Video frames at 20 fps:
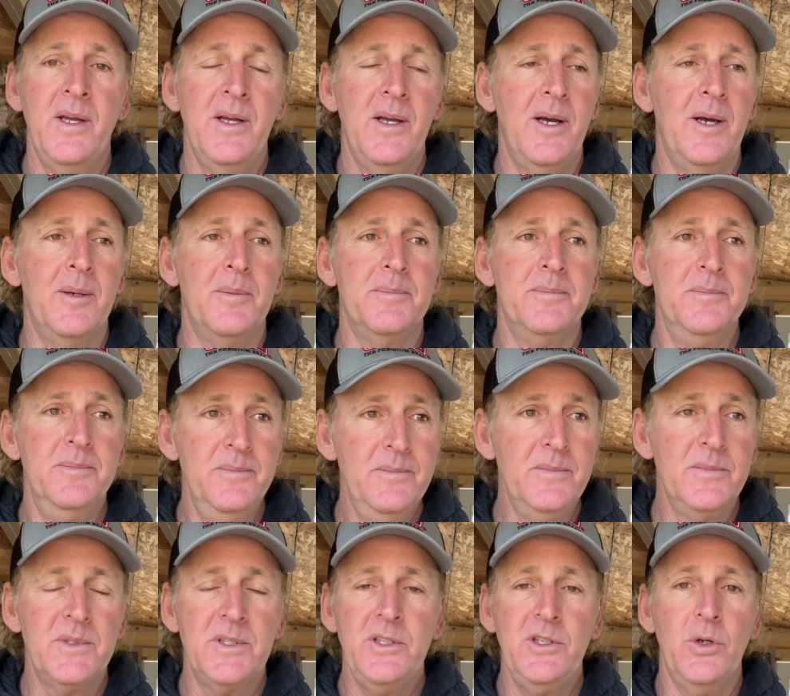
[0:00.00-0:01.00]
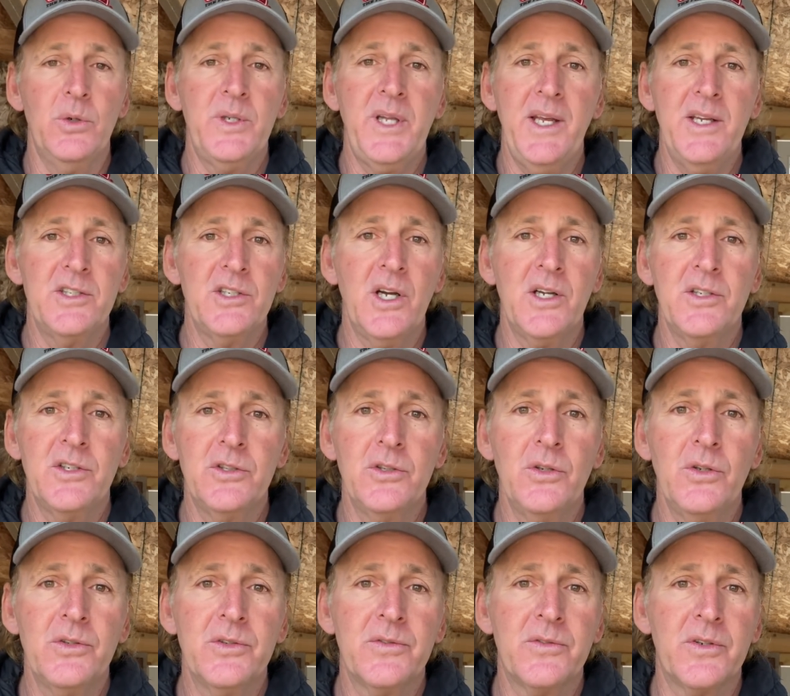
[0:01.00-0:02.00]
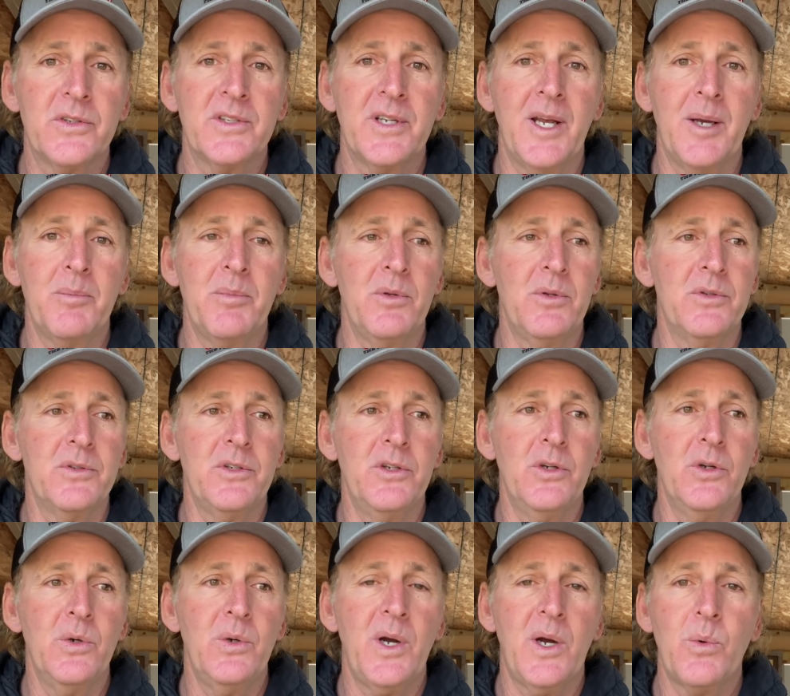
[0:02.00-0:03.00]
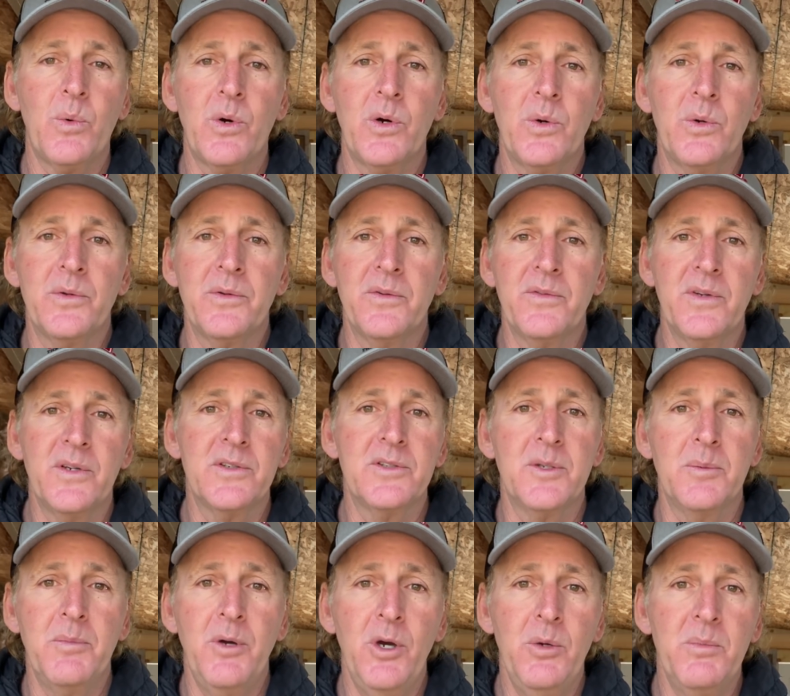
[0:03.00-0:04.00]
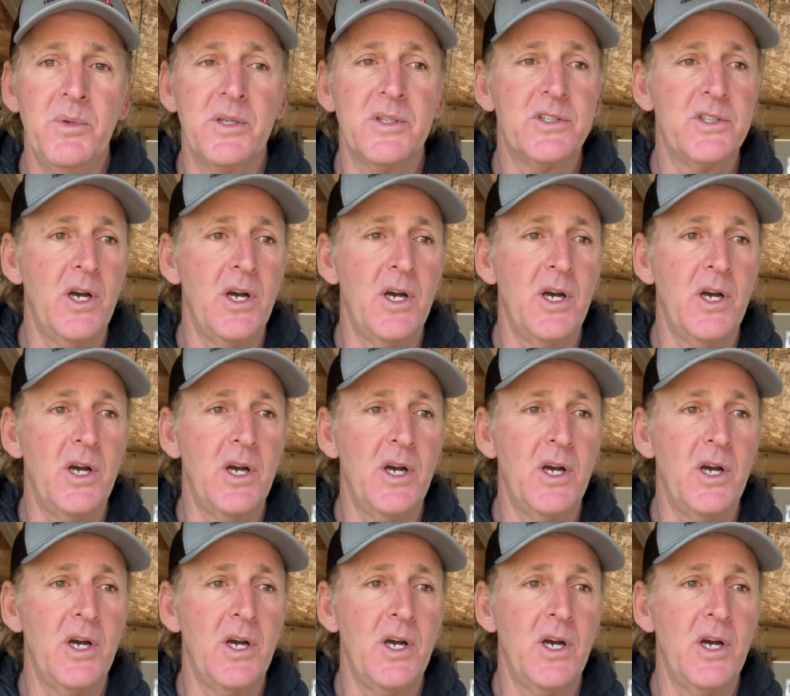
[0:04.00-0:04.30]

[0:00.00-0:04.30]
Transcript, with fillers: Um, you know, take Johnny Schultz, for example, you know, who I work with at Fish the Moment.